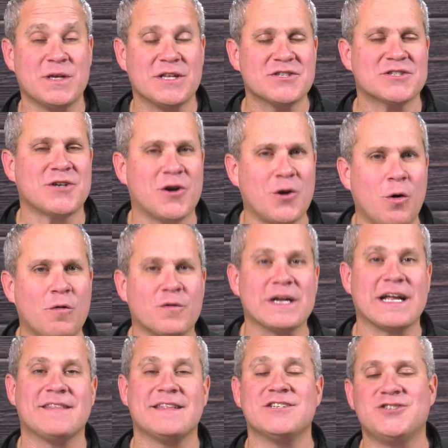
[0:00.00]
we can start over
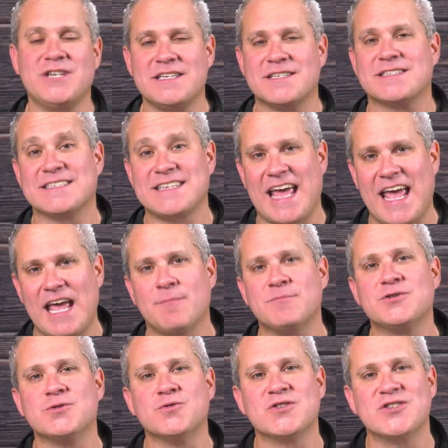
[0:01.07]
again, that Jesus came
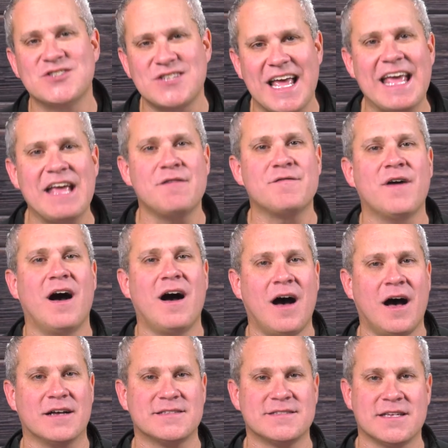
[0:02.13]
to save
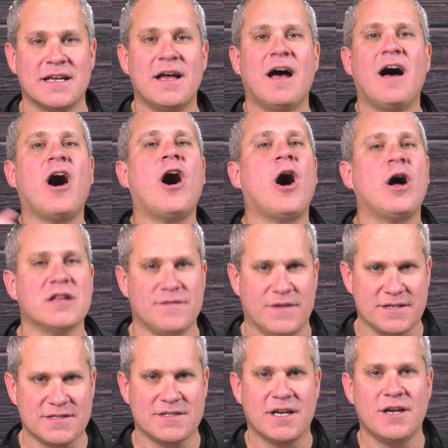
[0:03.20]
us, all of
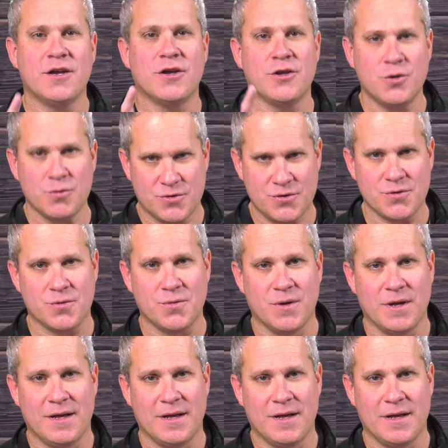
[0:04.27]
us, you too.